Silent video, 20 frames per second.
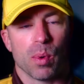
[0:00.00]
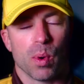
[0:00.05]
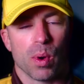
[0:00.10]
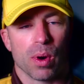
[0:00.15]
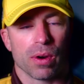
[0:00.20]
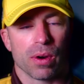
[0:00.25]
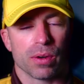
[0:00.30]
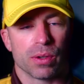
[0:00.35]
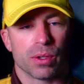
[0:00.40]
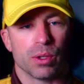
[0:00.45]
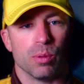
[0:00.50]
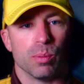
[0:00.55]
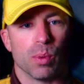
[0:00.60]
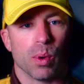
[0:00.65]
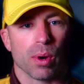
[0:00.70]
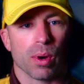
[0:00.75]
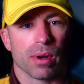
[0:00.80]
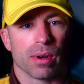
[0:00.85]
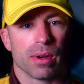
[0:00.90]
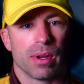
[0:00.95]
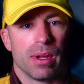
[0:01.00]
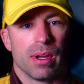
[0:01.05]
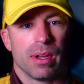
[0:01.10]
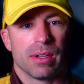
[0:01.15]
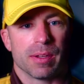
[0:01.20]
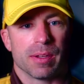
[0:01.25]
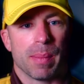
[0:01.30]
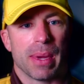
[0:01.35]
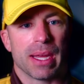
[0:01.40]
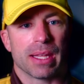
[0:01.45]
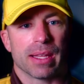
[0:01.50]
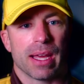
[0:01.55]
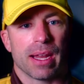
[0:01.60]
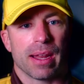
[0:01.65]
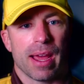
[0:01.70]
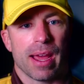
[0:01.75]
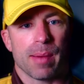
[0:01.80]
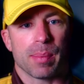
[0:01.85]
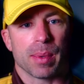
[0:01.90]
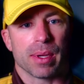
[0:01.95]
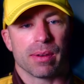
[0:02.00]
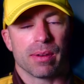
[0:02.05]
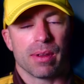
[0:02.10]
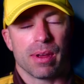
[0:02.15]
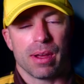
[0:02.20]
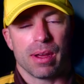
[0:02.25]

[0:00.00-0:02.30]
more or do more to make that happen.